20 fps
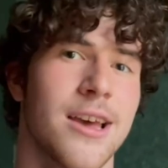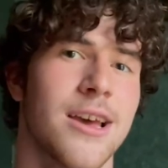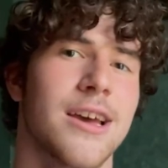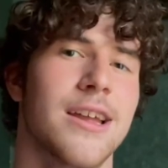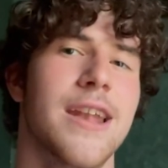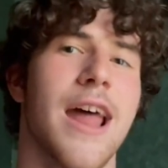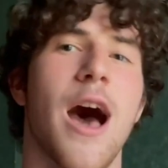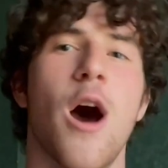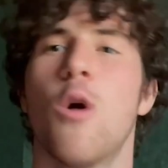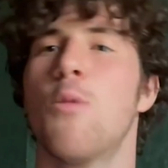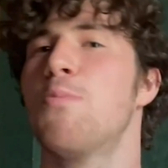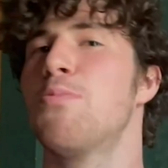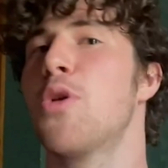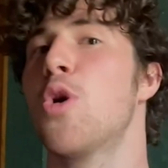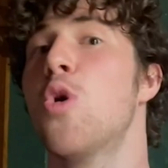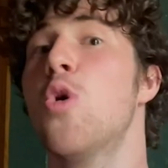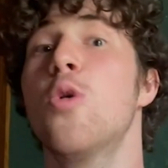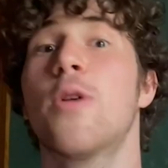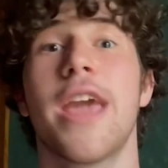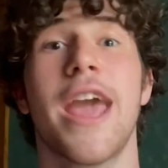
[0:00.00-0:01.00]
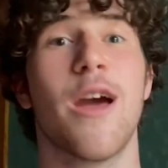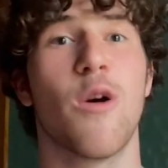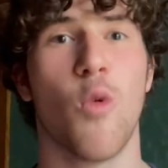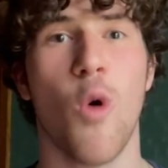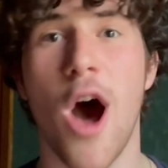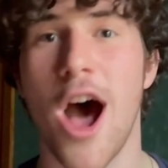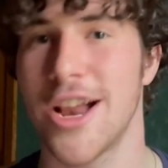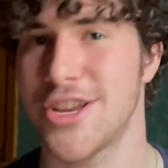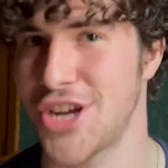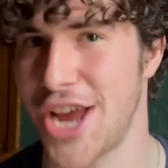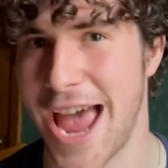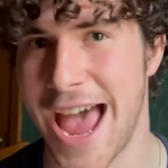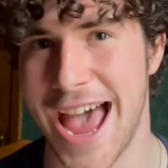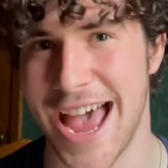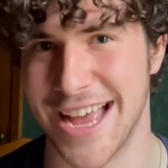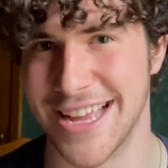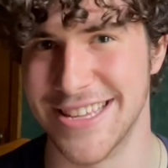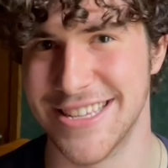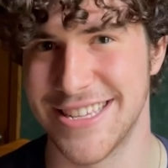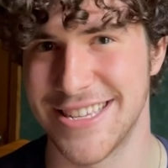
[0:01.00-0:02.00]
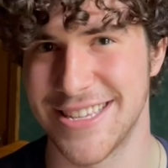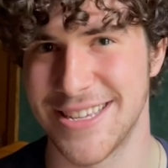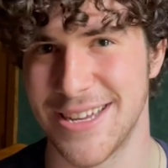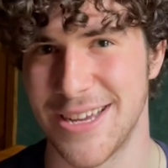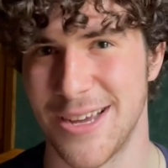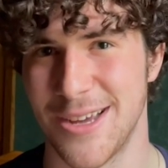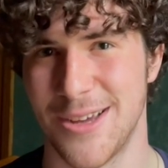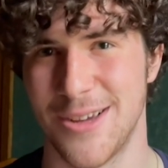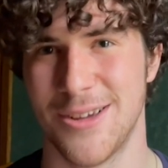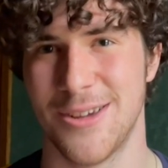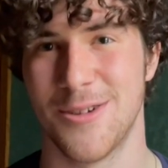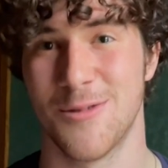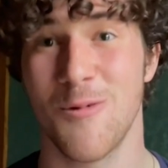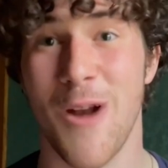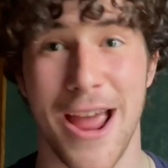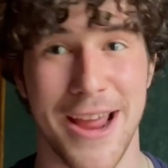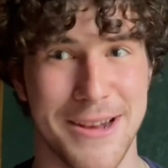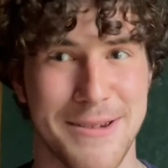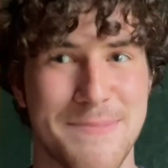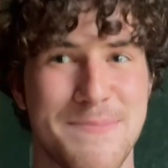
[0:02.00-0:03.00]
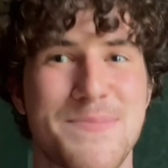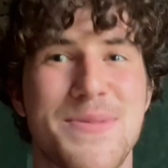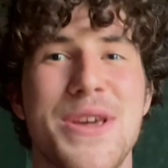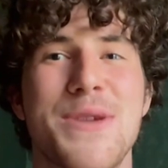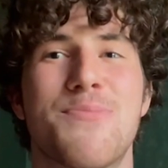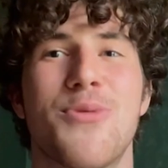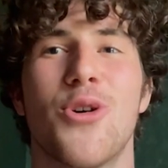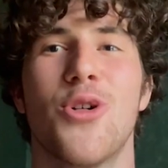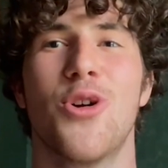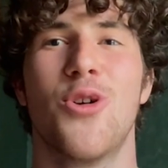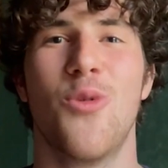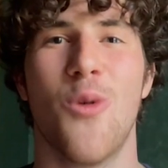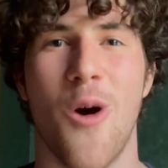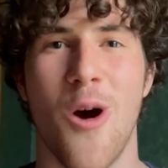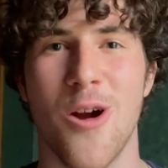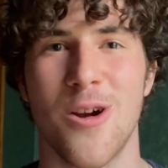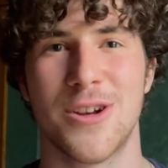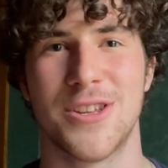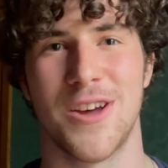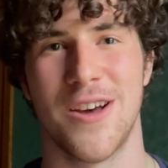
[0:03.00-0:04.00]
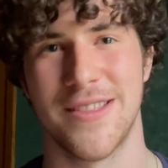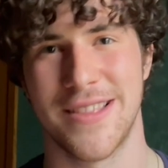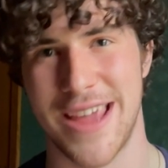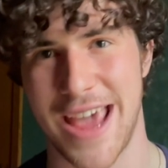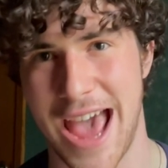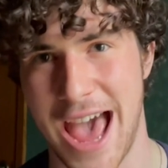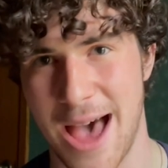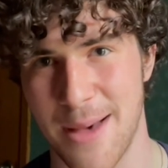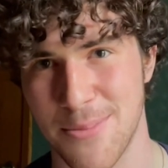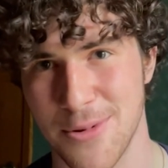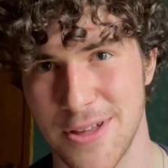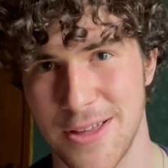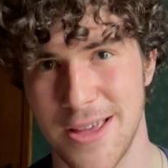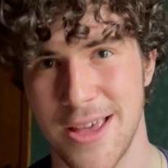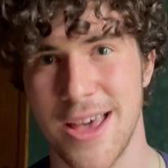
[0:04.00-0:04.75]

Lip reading: Now, who can't watch ads? Right, people who aren't on the app.